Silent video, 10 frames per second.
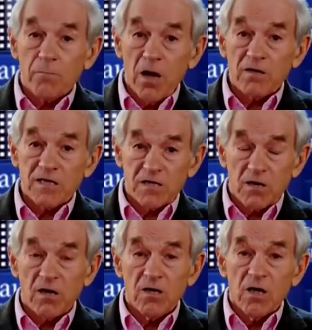our policies
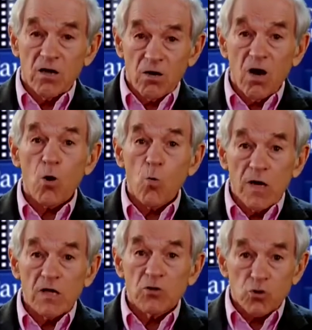are. Are
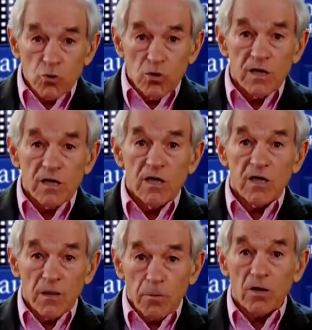we truly
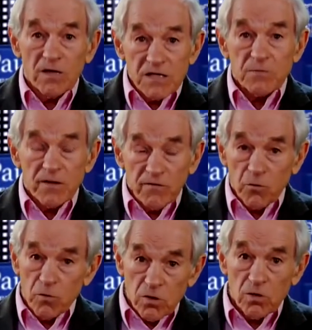the policemen of the
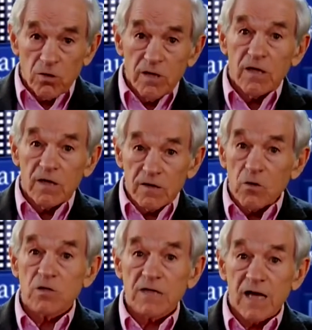world? And, of
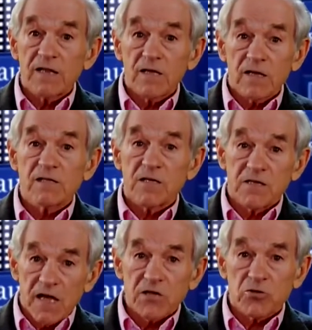course, I think that's a
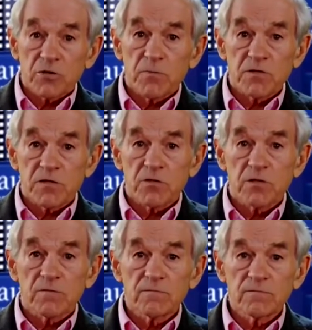dangerous
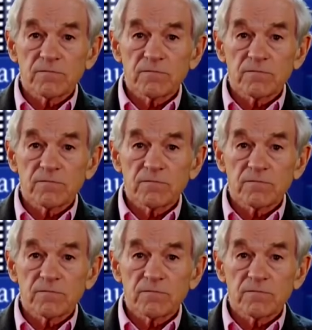position.